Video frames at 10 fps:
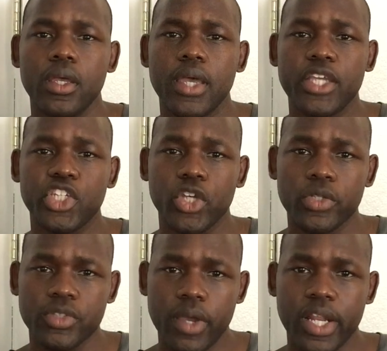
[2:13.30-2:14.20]
as she
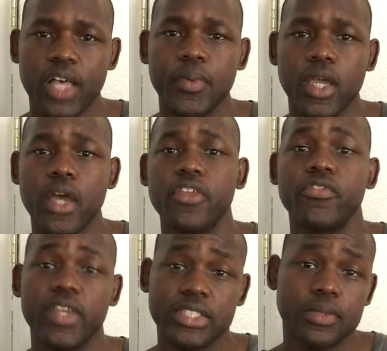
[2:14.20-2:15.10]
goes around helping other
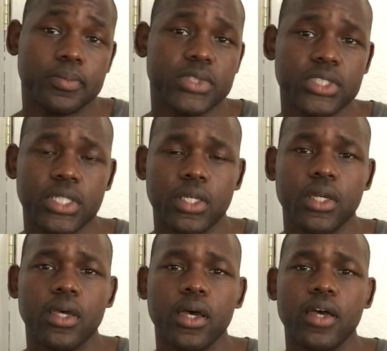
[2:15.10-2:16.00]
victims
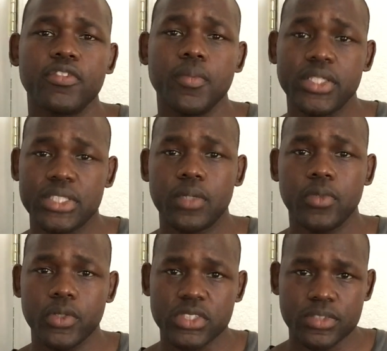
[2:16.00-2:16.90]
of domestic
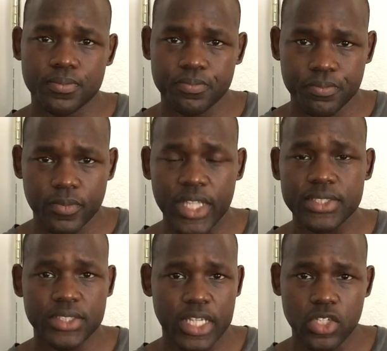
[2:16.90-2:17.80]
abuse. That's
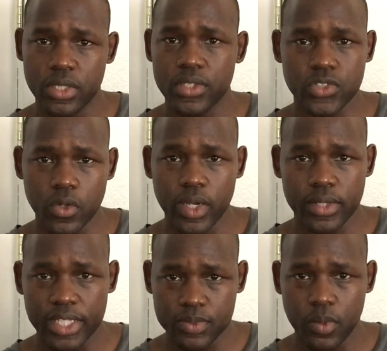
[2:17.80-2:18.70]
essentially the story.
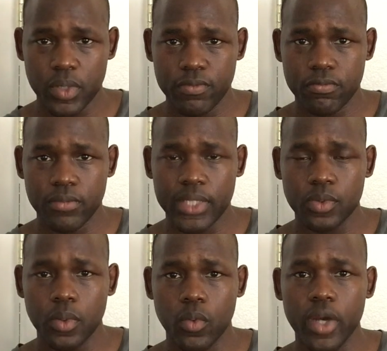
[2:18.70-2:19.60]
That's what
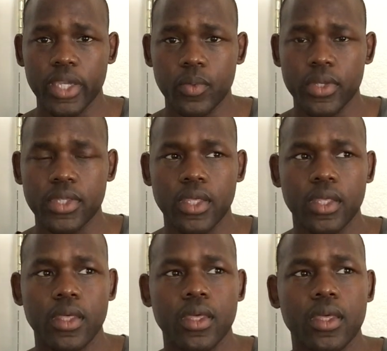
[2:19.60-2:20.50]
we're working with.
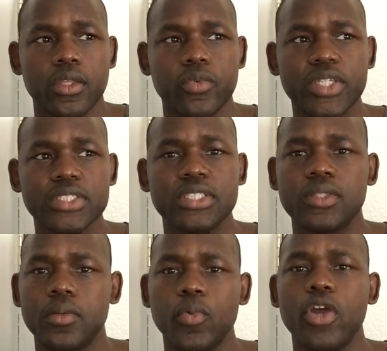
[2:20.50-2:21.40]
The reason it's
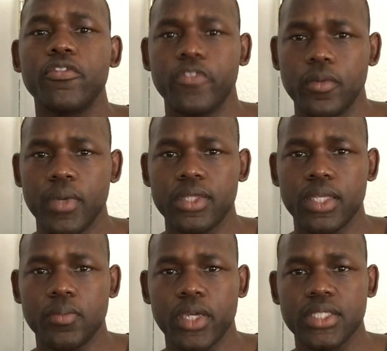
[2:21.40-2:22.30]
an important film, I
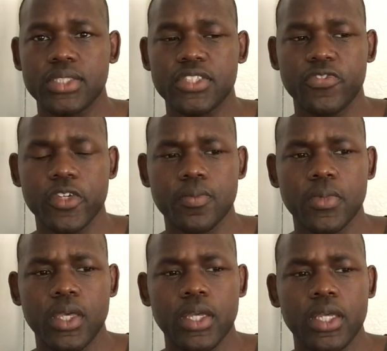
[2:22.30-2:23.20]
think, because this film
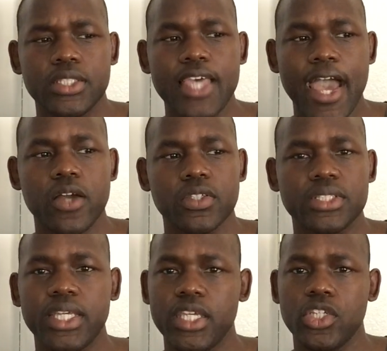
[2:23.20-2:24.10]
tackles
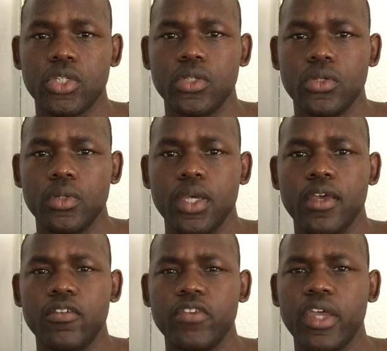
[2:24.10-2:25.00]
the issue
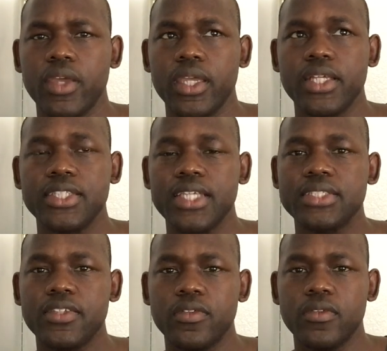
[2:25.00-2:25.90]
it
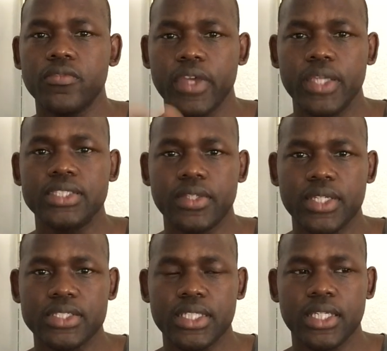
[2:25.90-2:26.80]
takes it very
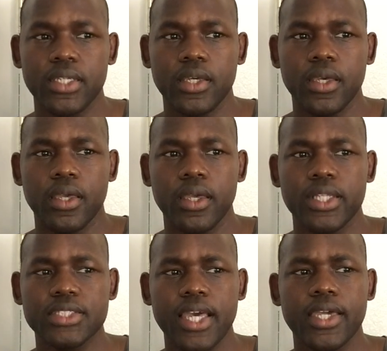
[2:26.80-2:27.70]
seriously.
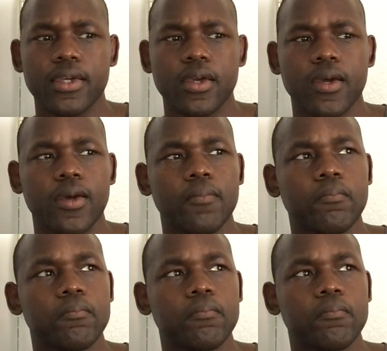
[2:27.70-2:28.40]
It's like, I